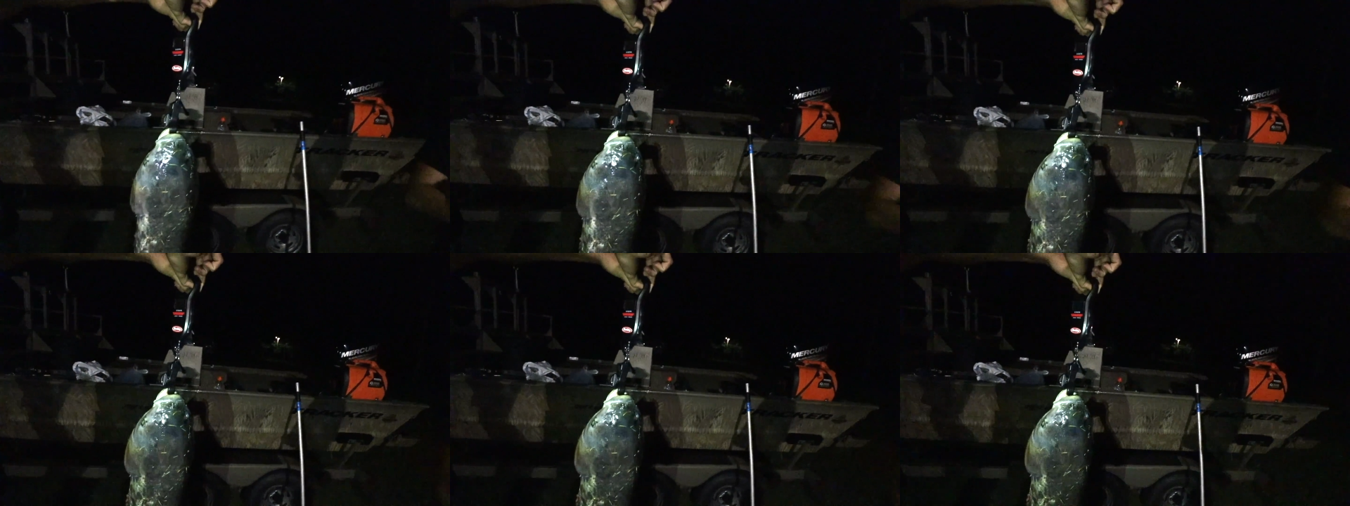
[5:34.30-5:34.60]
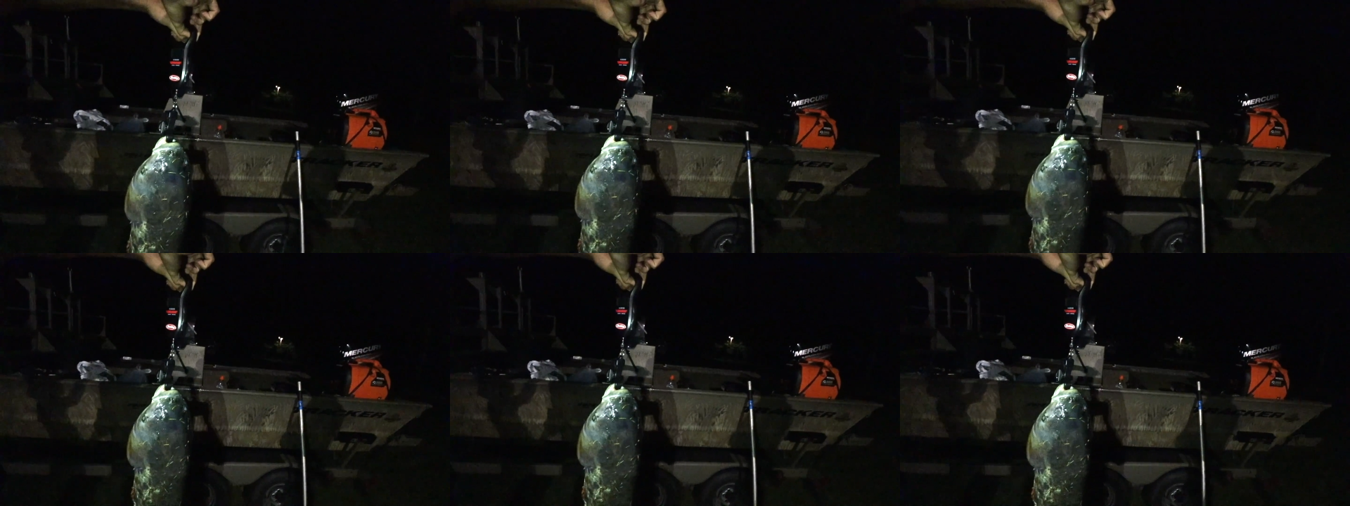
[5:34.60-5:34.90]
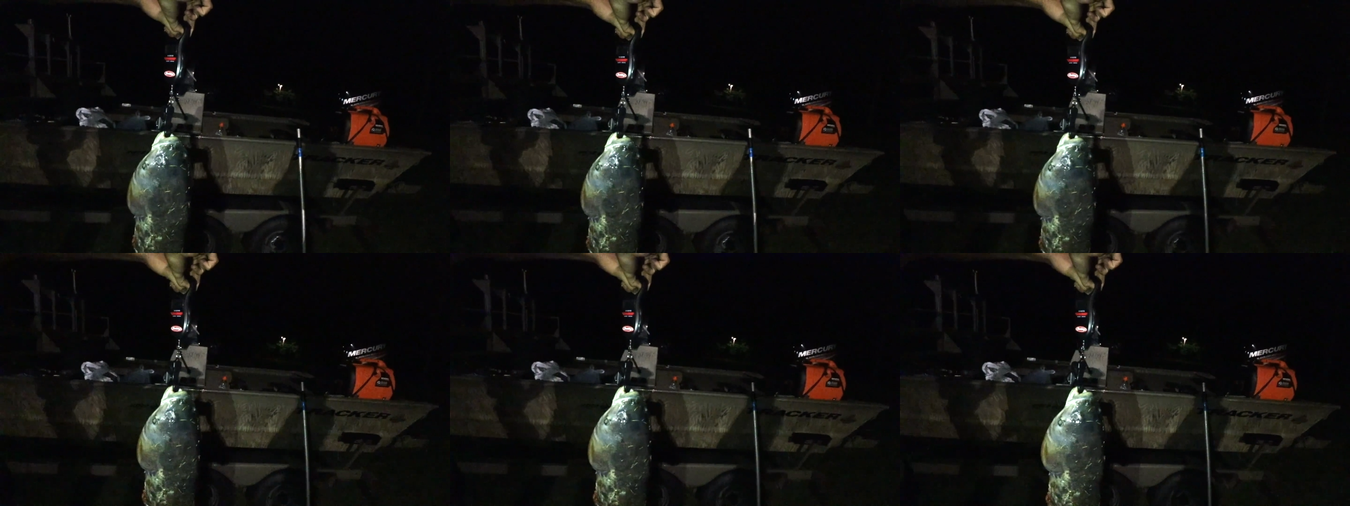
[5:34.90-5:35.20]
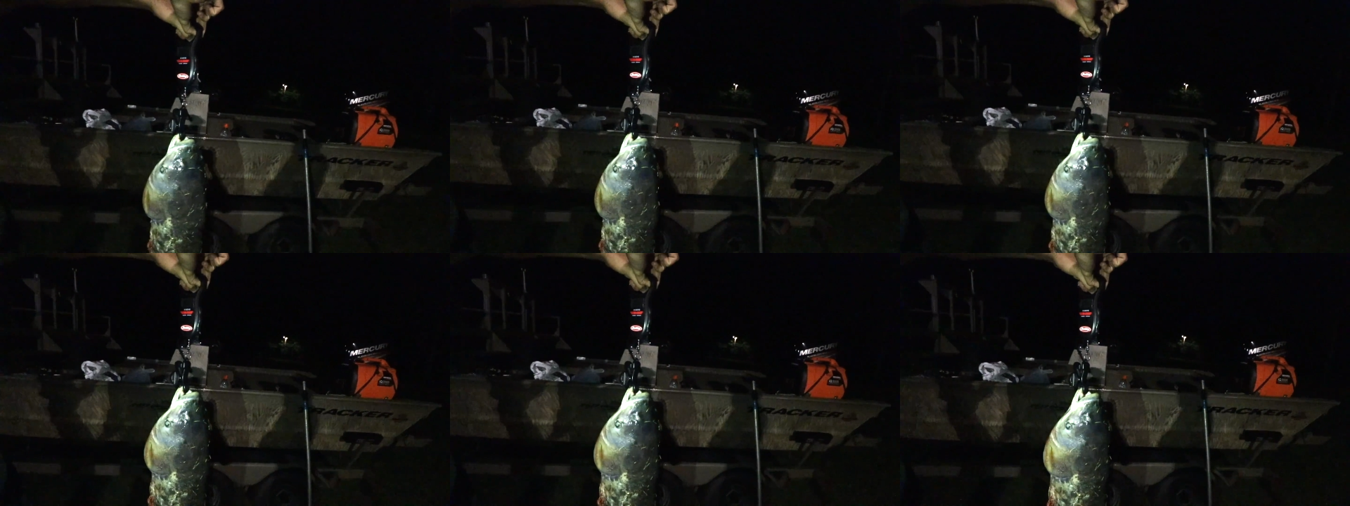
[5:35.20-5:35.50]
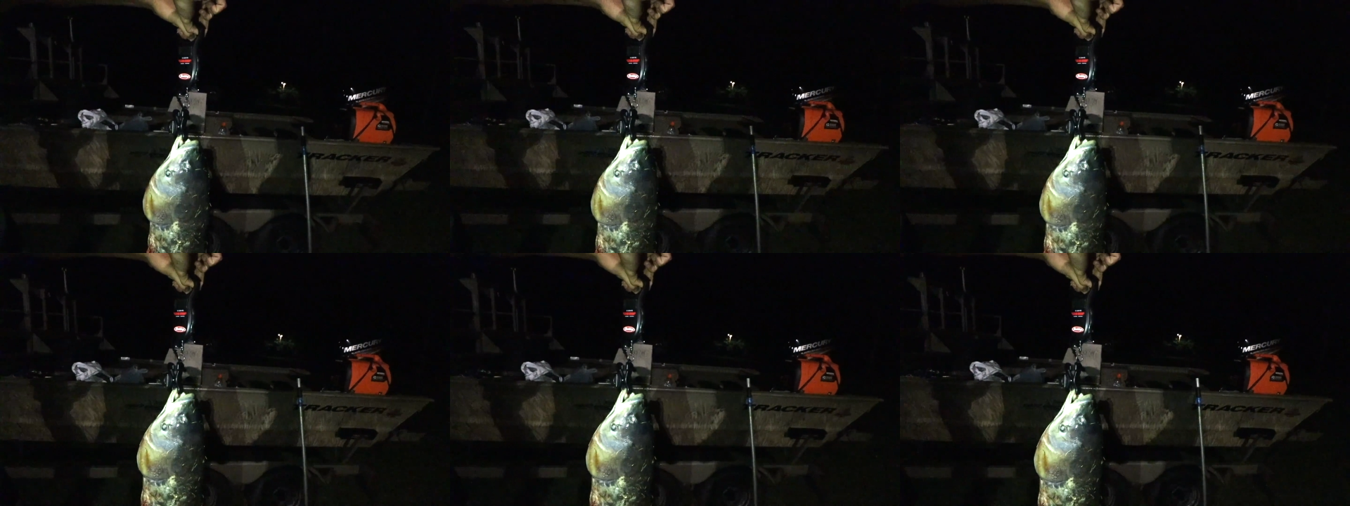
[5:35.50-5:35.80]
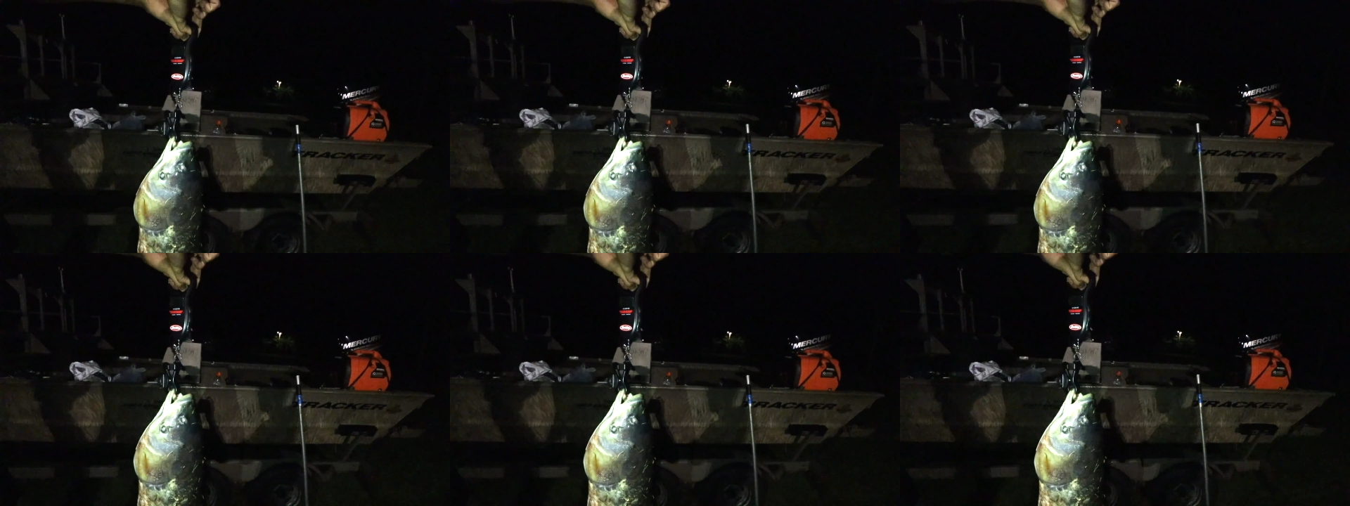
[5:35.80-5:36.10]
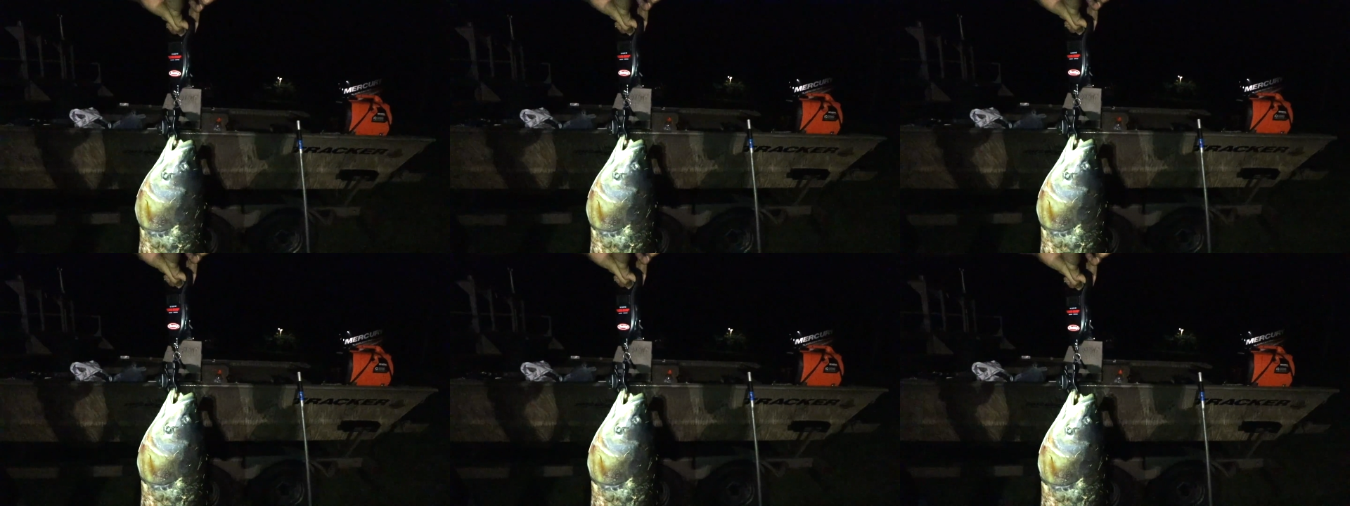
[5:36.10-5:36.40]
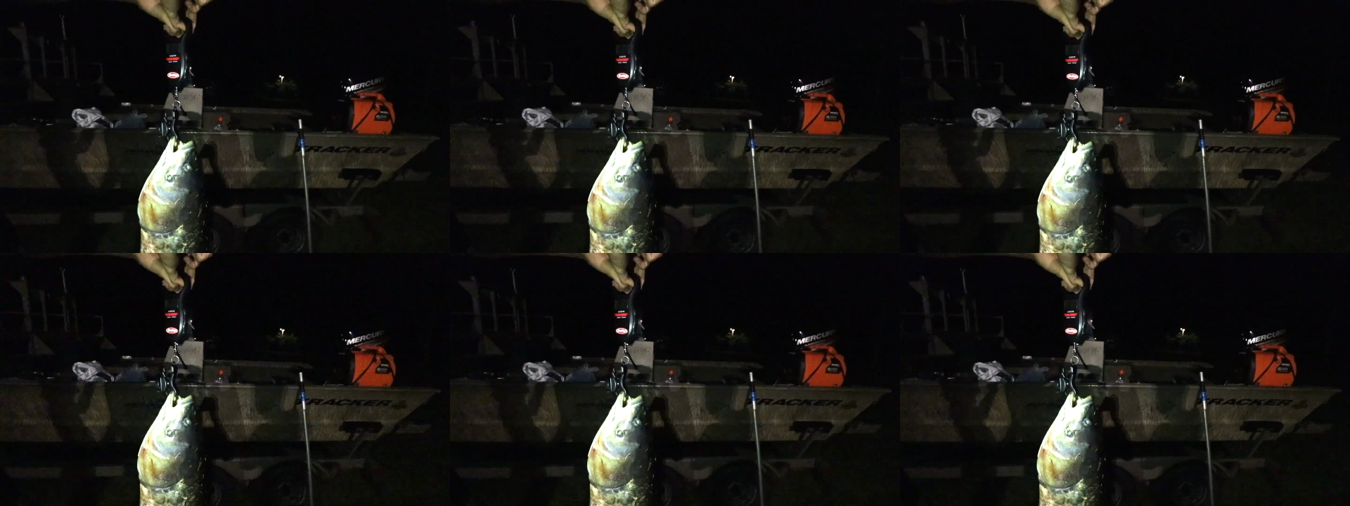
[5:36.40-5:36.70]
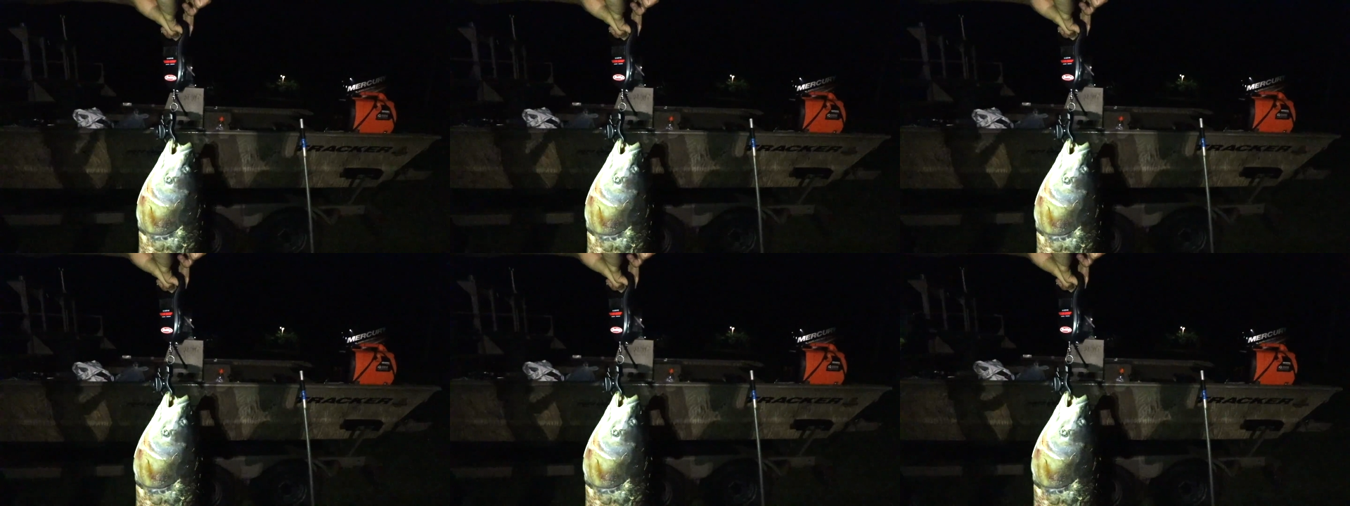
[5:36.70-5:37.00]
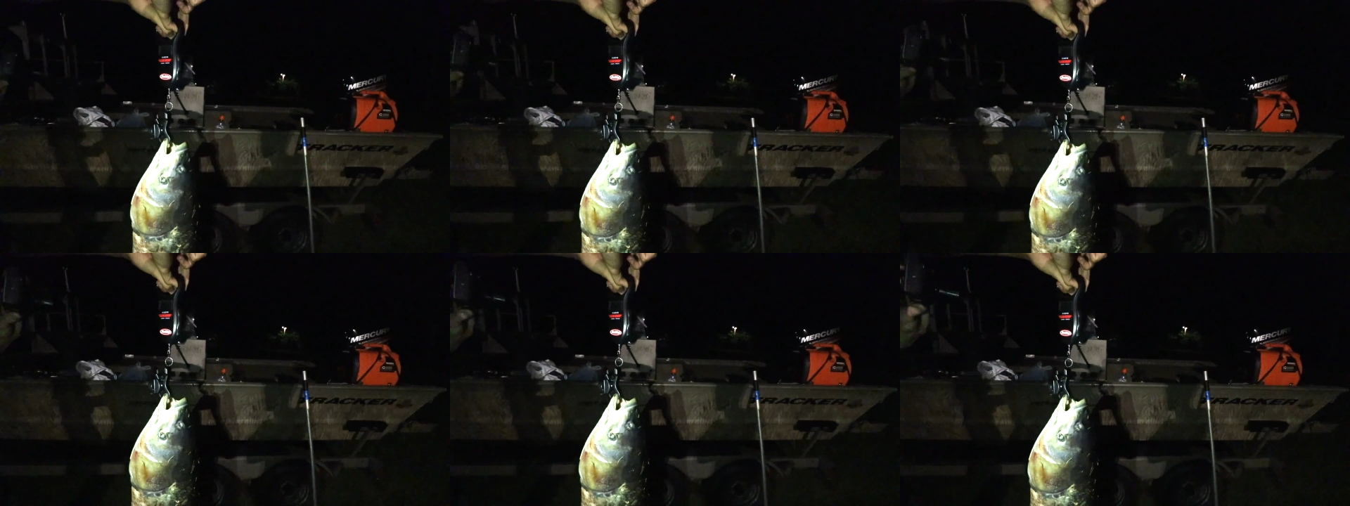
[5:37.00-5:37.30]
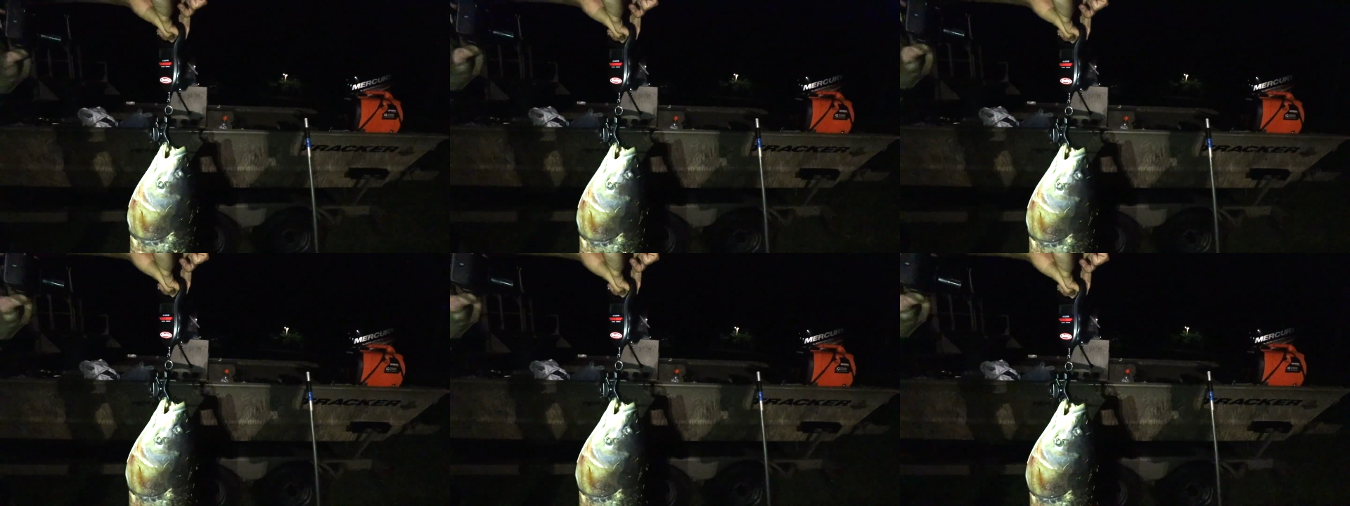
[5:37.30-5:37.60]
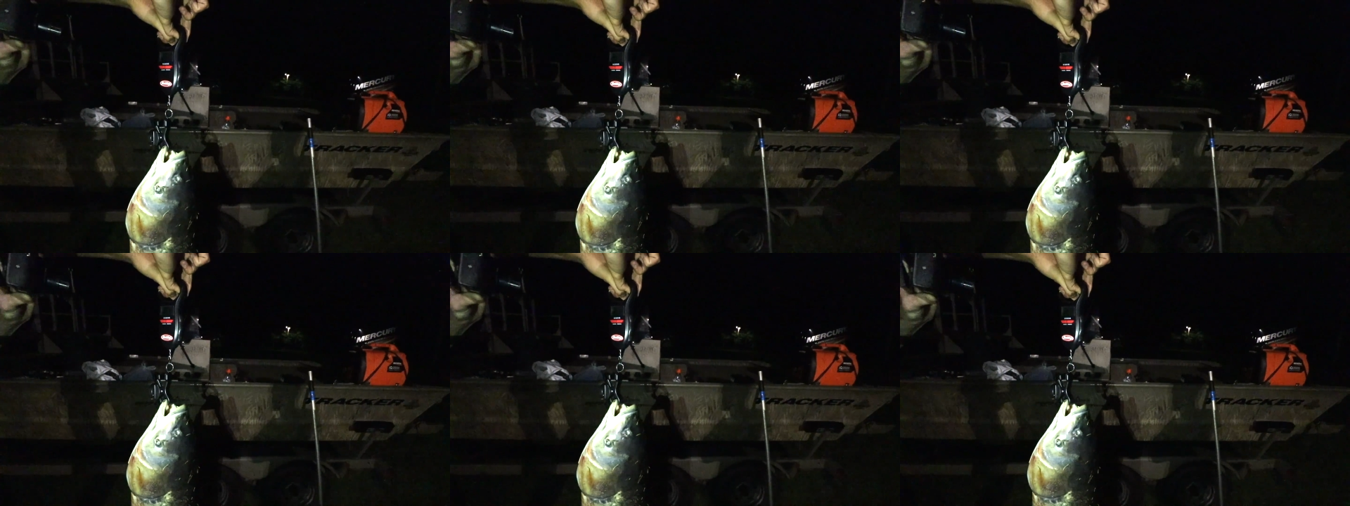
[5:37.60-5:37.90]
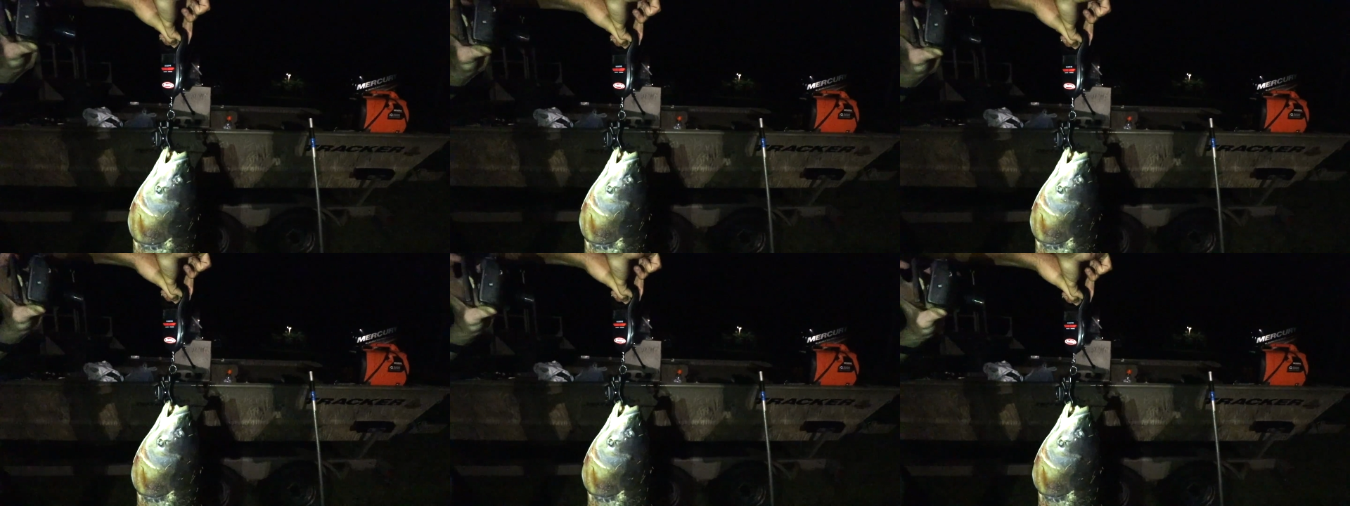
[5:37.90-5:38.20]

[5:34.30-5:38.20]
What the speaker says: [unreadable: no face in view]